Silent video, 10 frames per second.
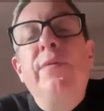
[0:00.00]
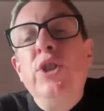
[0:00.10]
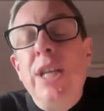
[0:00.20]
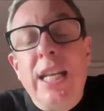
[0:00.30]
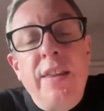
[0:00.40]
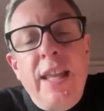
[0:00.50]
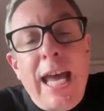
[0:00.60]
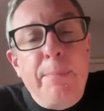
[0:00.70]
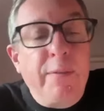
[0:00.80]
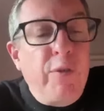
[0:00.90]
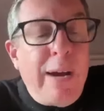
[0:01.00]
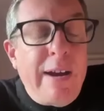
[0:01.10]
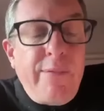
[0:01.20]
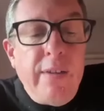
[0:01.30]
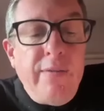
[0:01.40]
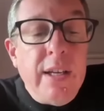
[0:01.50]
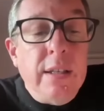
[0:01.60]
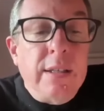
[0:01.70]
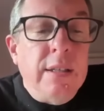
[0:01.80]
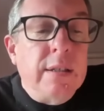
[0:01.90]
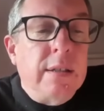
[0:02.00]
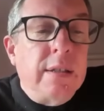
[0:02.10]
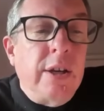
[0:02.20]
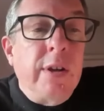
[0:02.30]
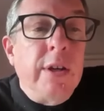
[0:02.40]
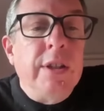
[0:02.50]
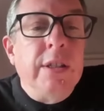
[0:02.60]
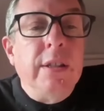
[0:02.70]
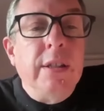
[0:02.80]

different to anything that happened for about 5 years since the Stone Roses.